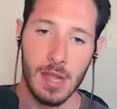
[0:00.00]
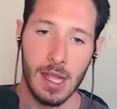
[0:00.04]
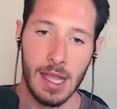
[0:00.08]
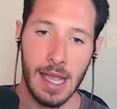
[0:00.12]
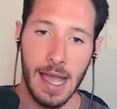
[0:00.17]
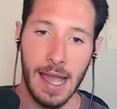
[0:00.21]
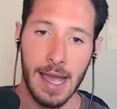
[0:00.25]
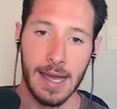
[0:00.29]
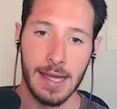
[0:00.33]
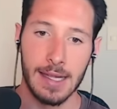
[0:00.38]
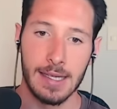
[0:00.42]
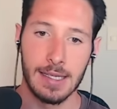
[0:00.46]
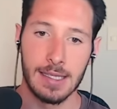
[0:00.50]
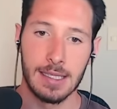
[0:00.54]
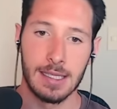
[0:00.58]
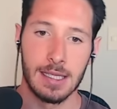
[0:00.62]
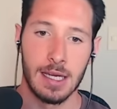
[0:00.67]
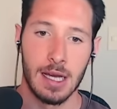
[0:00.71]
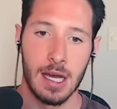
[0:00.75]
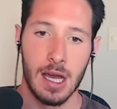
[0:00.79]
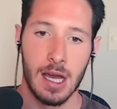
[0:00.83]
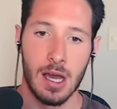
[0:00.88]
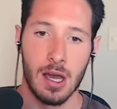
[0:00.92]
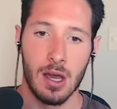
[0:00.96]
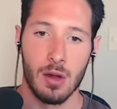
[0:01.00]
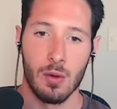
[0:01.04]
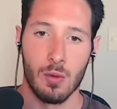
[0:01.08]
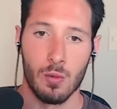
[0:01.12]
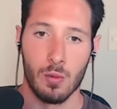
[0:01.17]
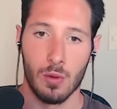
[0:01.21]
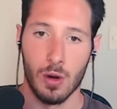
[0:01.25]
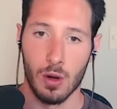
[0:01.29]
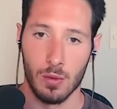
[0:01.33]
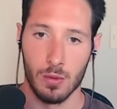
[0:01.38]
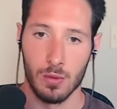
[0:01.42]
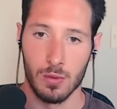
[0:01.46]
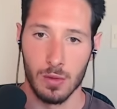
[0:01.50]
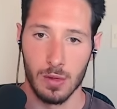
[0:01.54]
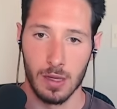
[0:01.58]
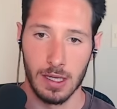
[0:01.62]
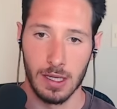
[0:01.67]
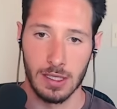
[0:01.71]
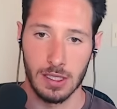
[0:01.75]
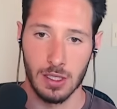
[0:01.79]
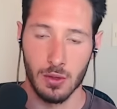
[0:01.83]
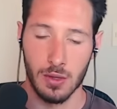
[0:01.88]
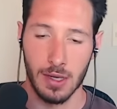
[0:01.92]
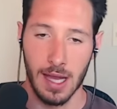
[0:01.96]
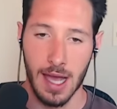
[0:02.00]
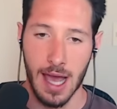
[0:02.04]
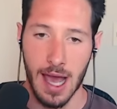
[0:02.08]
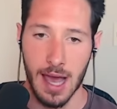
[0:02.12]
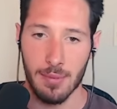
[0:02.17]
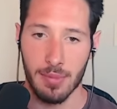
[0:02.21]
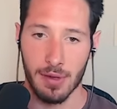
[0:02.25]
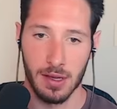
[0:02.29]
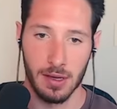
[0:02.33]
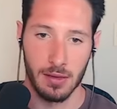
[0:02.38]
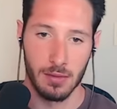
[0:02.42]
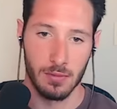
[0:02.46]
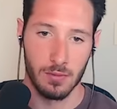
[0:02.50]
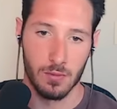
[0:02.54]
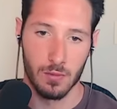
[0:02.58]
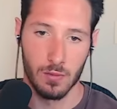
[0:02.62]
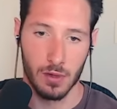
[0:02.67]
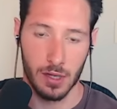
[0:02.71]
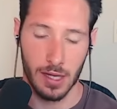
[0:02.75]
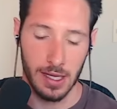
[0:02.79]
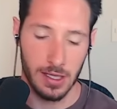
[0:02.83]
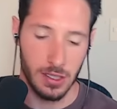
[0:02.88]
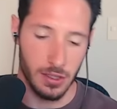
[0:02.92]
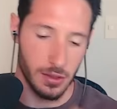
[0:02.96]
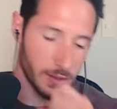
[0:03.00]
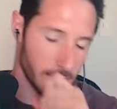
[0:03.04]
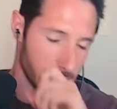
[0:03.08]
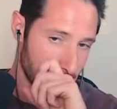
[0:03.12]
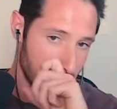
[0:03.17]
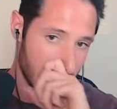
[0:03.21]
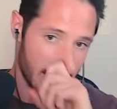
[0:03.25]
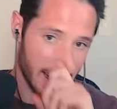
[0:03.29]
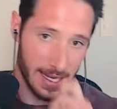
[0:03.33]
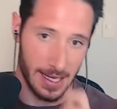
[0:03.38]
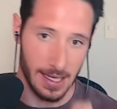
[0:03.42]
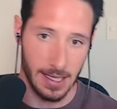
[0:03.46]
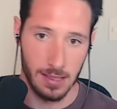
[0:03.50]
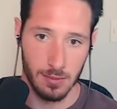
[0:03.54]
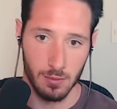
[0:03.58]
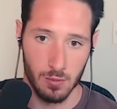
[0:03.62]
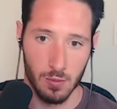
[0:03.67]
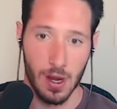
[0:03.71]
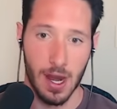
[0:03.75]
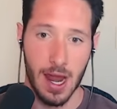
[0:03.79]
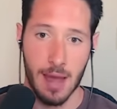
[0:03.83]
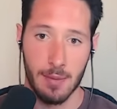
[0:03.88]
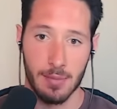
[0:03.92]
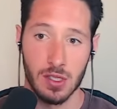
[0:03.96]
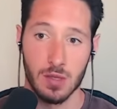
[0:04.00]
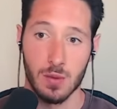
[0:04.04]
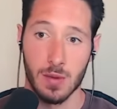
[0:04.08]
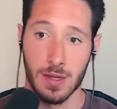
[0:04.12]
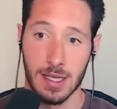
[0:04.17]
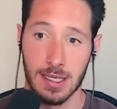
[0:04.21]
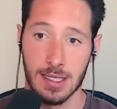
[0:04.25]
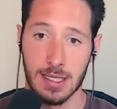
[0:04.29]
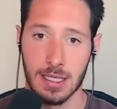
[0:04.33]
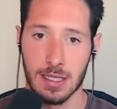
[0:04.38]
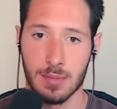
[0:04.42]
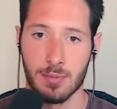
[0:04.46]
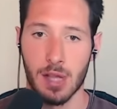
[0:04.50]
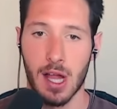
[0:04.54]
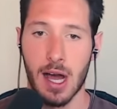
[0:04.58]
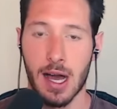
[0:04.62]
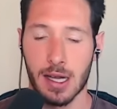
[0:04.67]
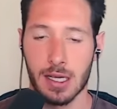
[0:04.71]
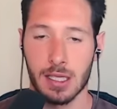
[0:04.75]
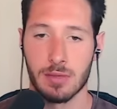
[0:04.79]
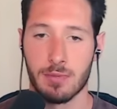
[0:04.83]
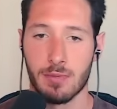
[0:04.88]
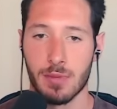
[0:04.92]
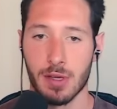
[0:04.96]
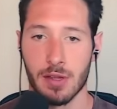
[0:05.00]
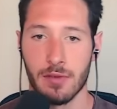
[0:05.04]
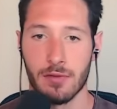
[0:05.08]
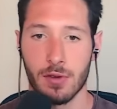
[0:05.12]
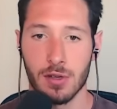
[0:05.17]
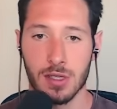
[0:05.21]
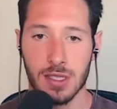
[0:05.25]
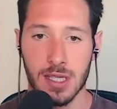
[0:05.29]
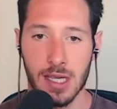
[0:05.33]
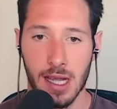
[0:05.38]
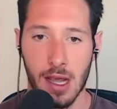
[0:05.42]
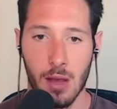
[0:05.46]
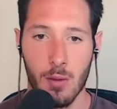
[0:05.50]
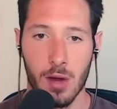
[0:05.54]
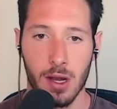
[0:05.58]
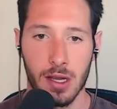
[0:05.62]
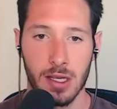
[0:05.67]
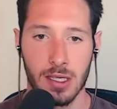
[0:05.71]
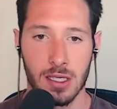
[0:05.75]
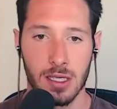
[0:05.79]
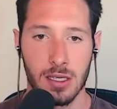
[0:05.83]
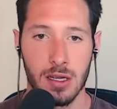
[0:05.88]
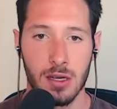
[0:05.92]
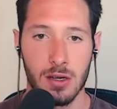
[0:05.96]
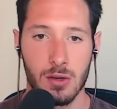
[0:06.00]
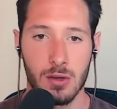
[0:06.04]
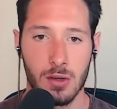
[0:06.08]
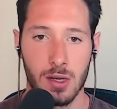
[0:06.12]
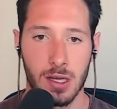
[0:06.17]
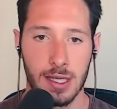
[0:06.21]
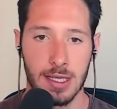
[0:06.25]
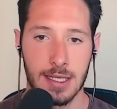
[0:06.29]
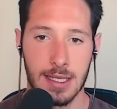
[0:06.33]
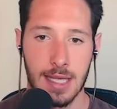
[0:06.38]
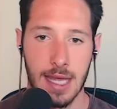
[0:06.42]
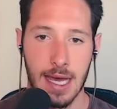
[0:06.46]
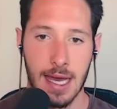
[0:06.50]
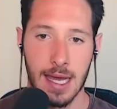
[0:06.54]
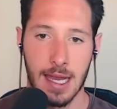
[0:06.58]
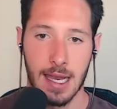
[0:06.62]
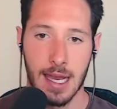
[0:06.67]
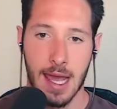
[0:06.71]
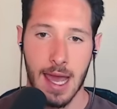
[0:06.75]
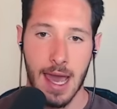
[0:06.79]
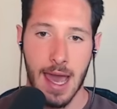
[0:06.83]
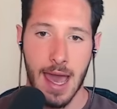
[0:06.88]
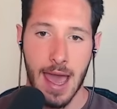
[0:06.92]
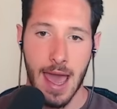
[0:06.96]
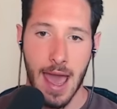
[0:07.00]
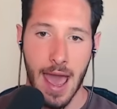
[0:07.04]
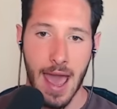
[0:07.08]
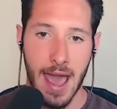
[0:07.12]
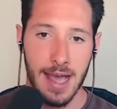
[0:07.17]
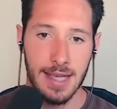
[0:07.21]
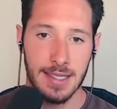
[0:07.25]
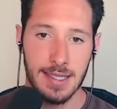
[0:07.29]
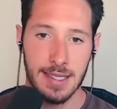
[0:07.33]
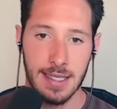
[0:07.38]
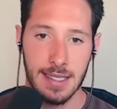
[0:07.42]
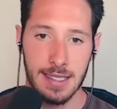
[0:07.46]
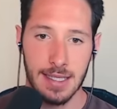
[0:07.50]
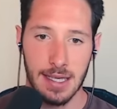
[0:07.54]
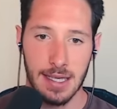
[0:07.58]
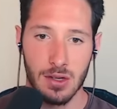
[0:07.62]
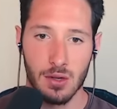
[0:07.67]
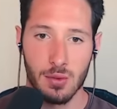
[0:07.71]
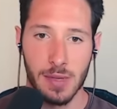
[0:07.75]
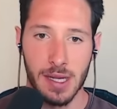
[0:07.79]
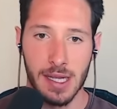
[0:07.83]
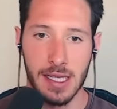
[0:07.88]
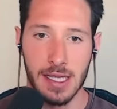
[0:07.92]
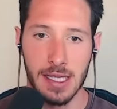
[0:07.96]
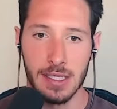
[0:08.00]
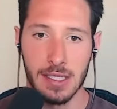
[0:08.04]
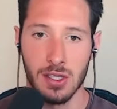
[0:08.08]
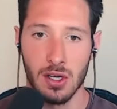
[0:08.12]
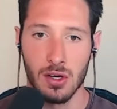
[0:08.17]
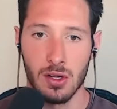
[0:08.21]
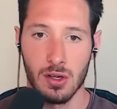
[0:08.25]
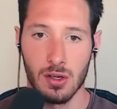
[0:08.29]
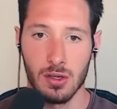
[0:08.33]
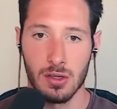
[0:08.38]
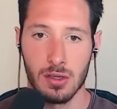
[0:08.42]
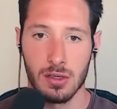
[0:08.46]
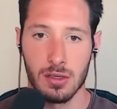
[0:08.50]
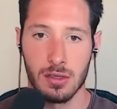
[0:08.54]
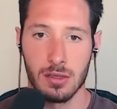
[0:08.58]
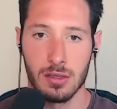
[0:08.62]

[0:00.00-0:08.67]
And what is going to happen, we'll get to in a second, what happens when this is blocked. But the first thing I wanted to note is that as these intermediates all